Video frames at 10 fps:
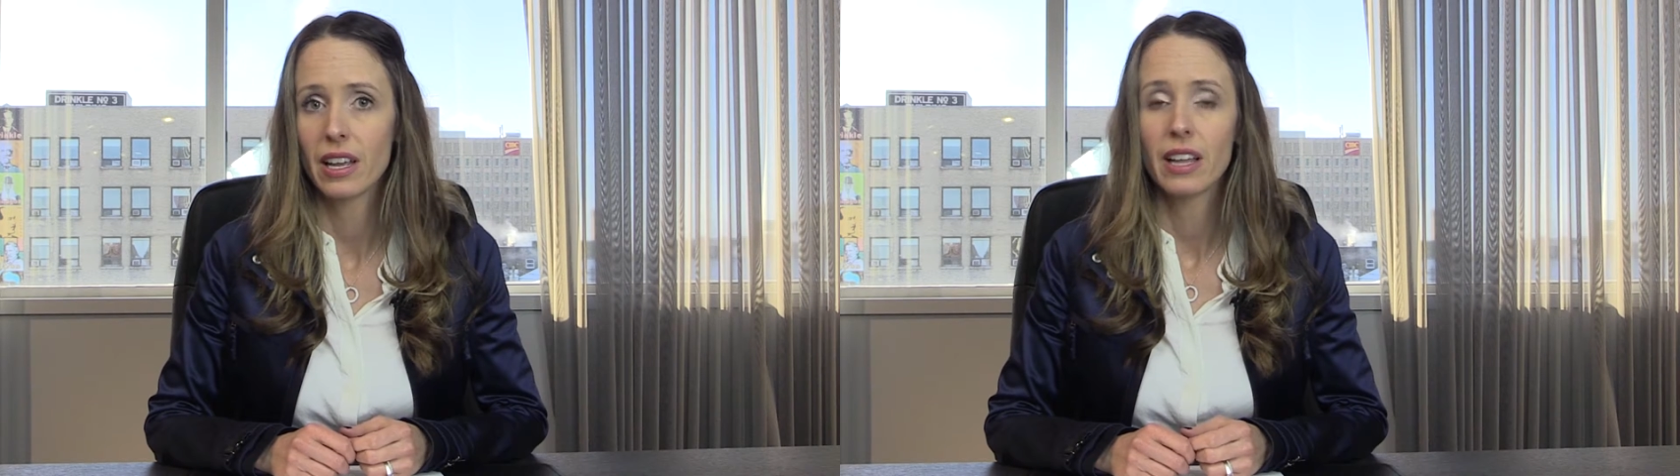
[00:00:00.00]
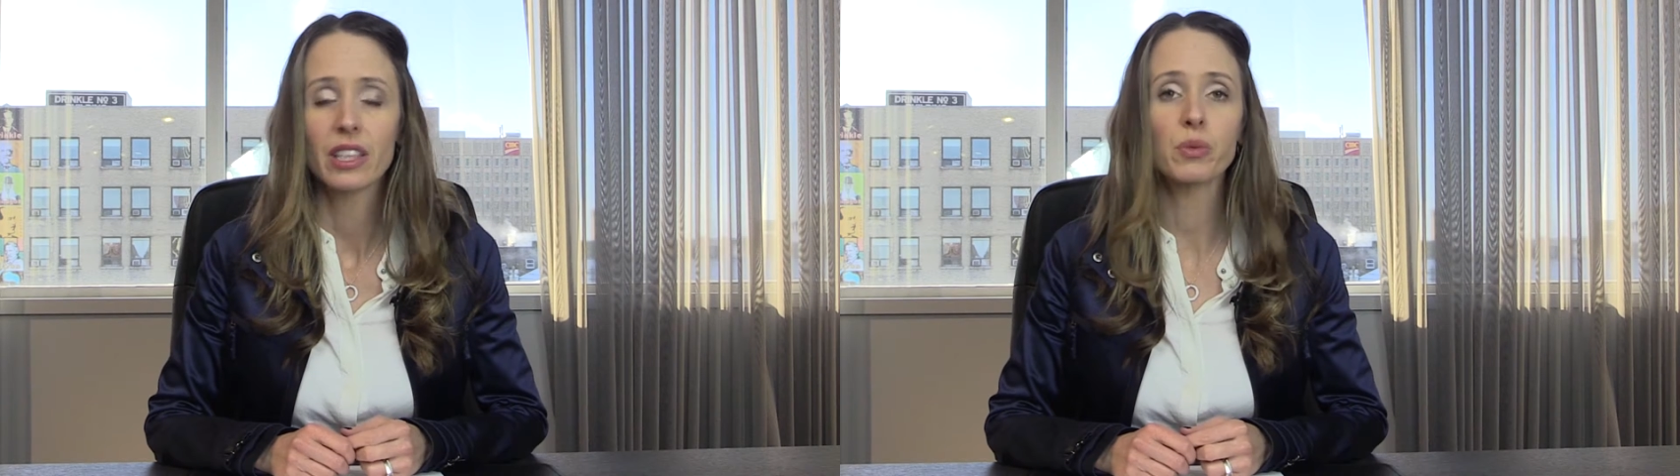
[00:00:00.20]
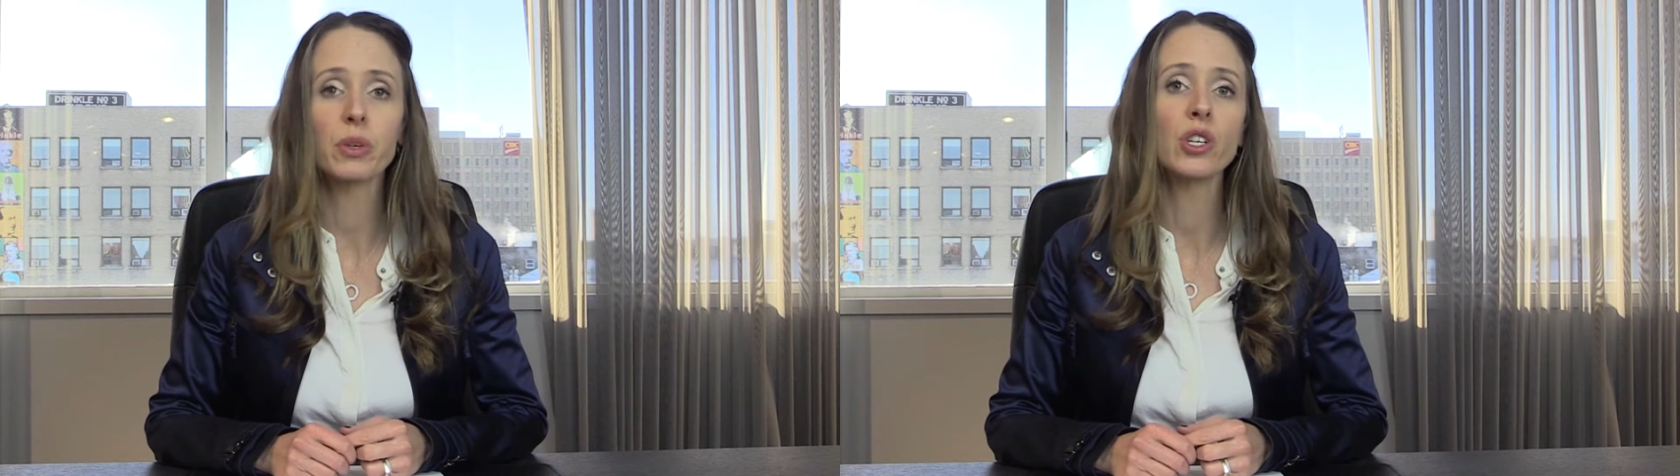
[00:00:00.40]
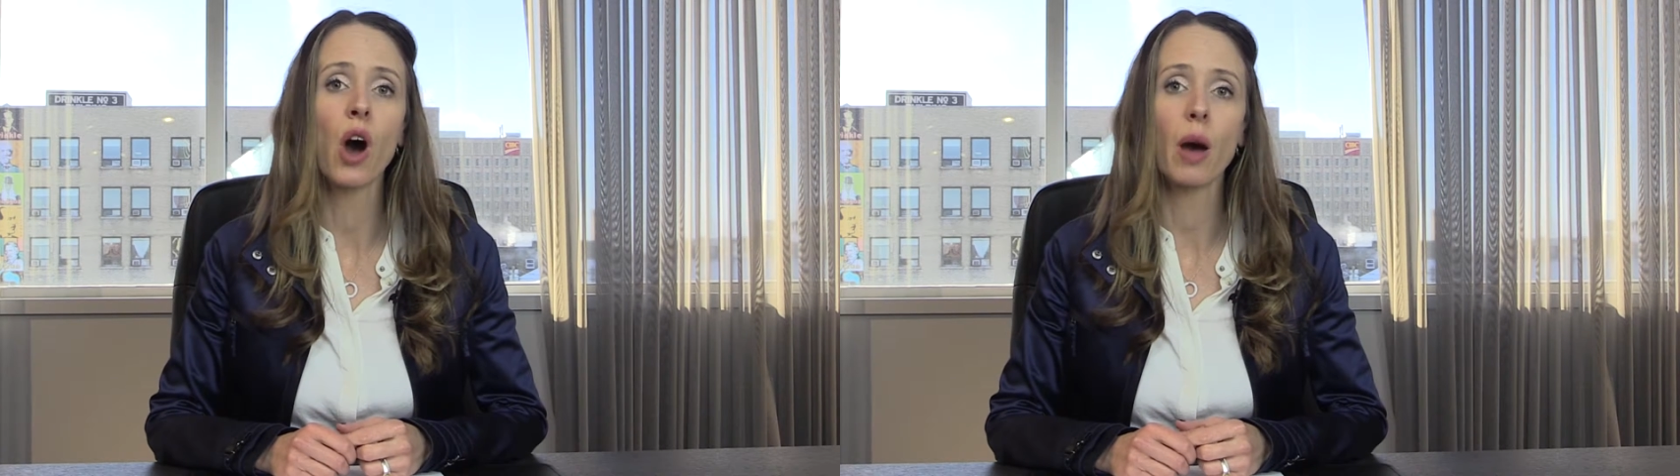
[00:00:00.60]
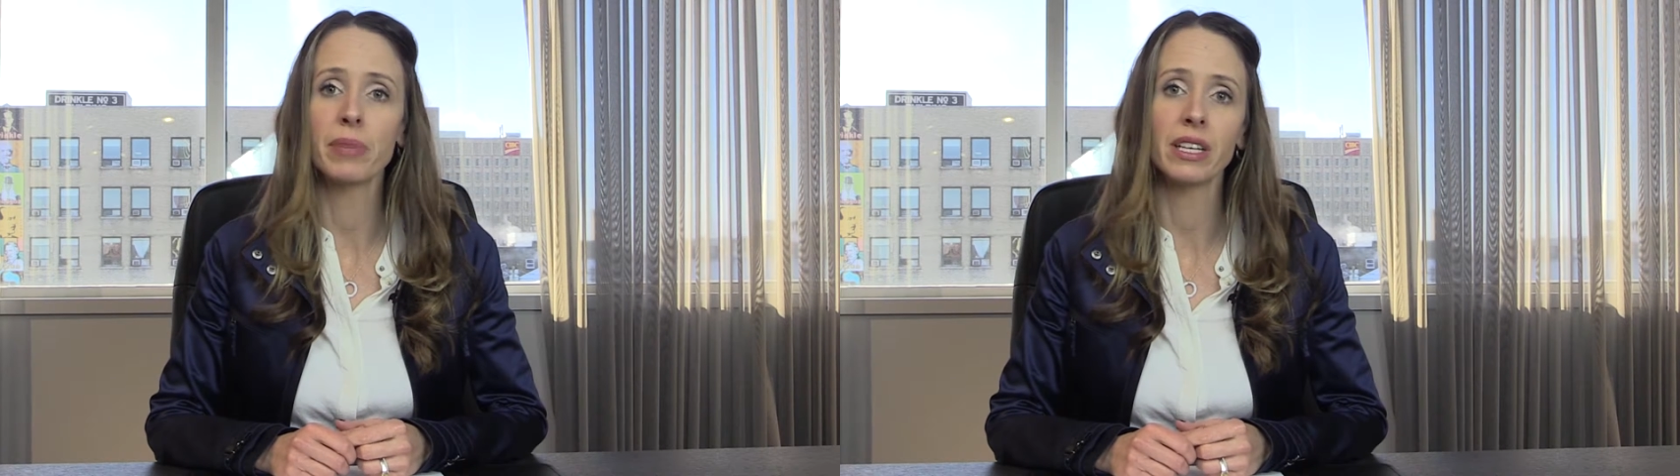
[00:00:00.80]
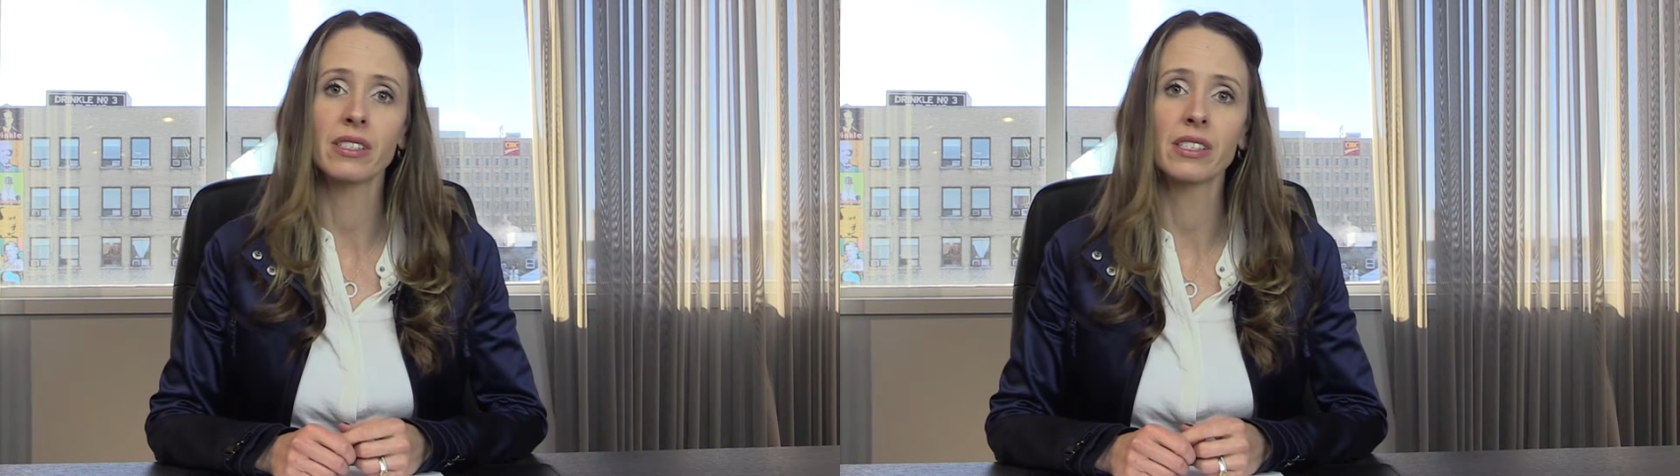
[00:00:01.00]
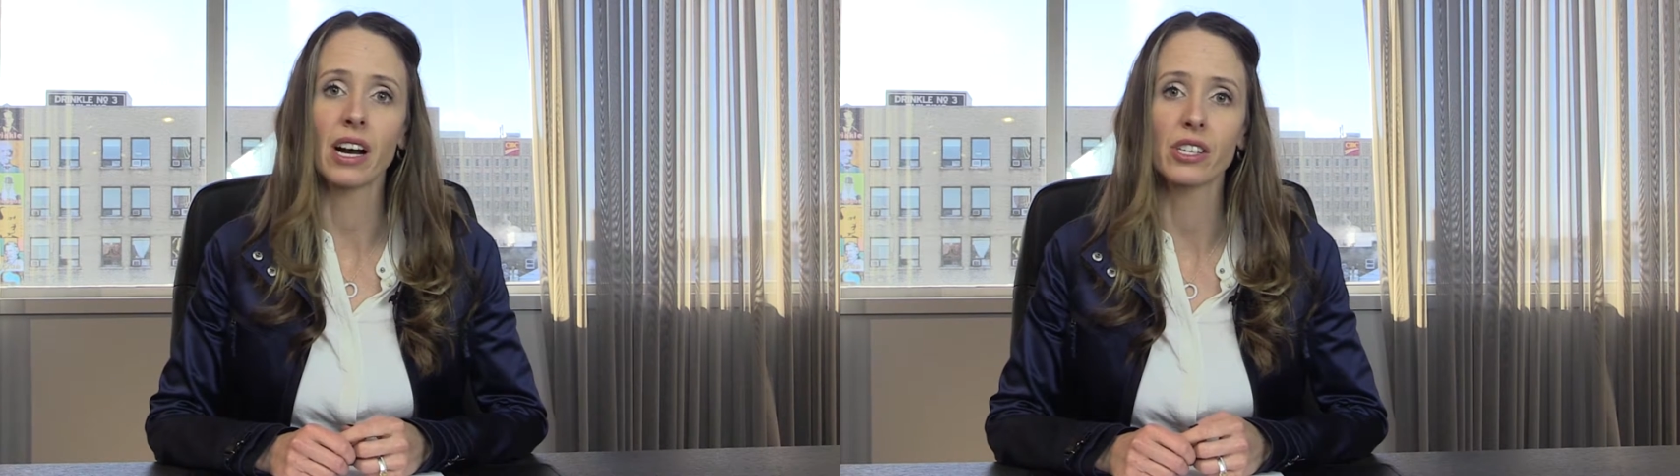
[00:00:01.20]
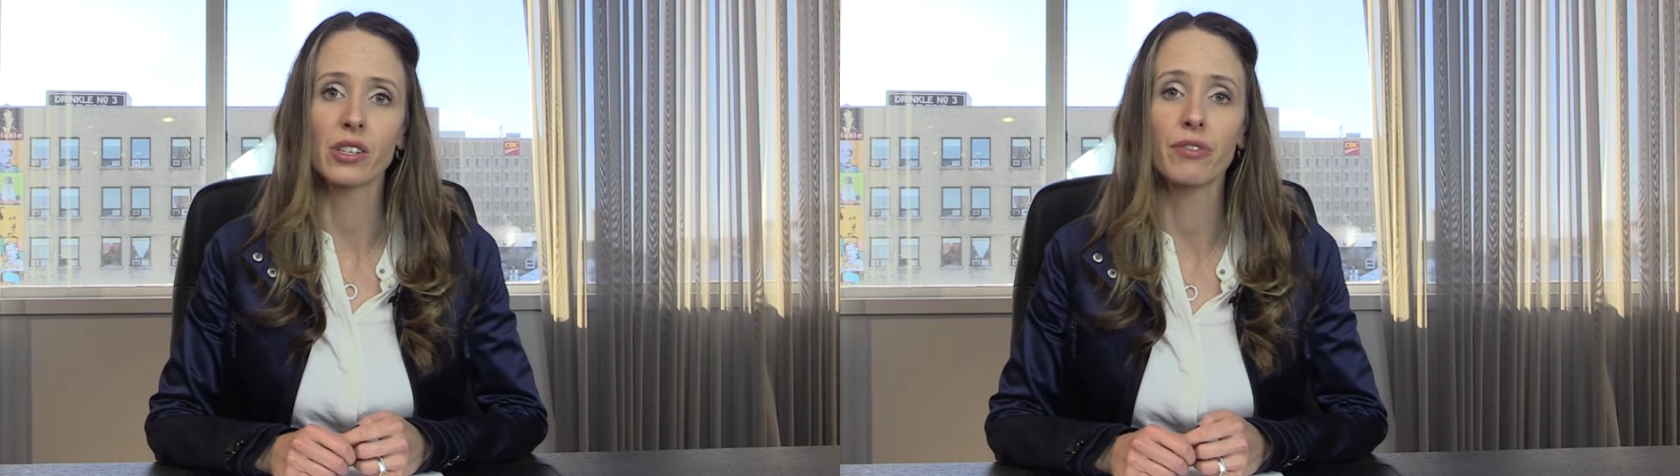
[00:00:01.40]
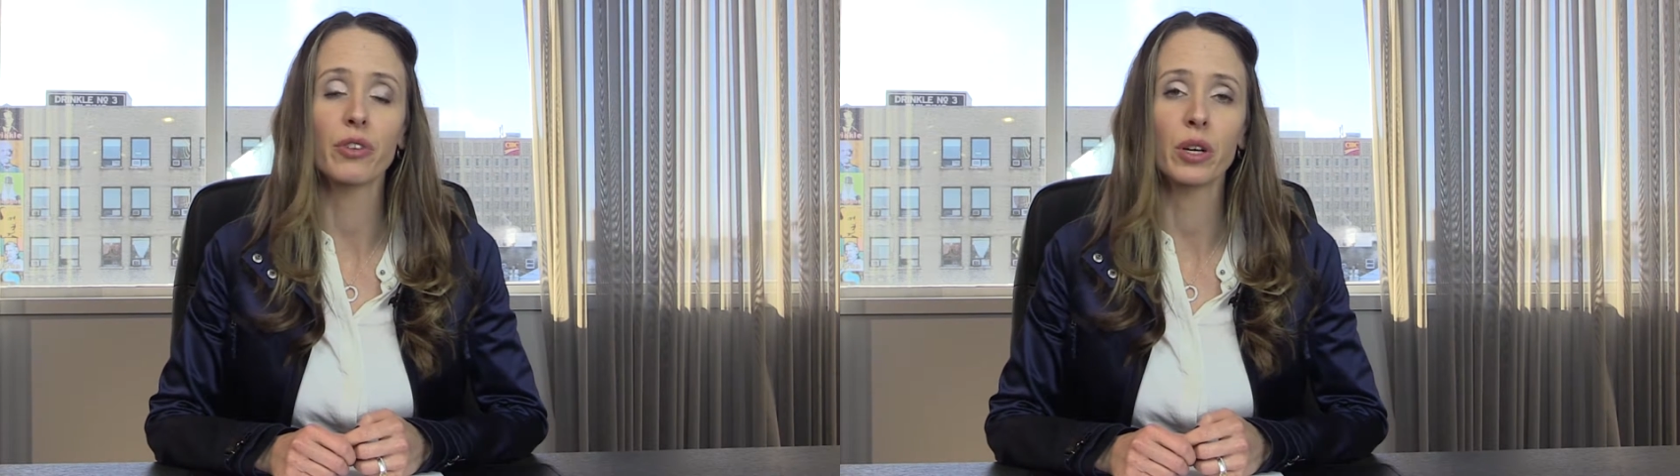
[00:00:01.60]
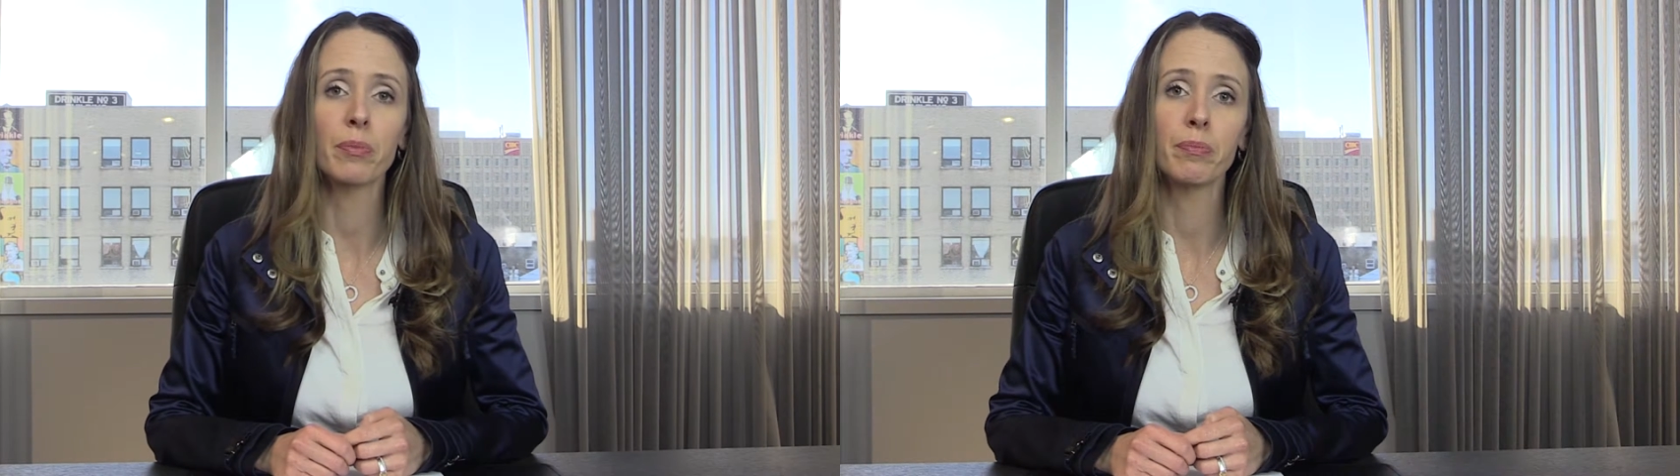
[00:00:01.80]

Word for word: this would not be a deduction for your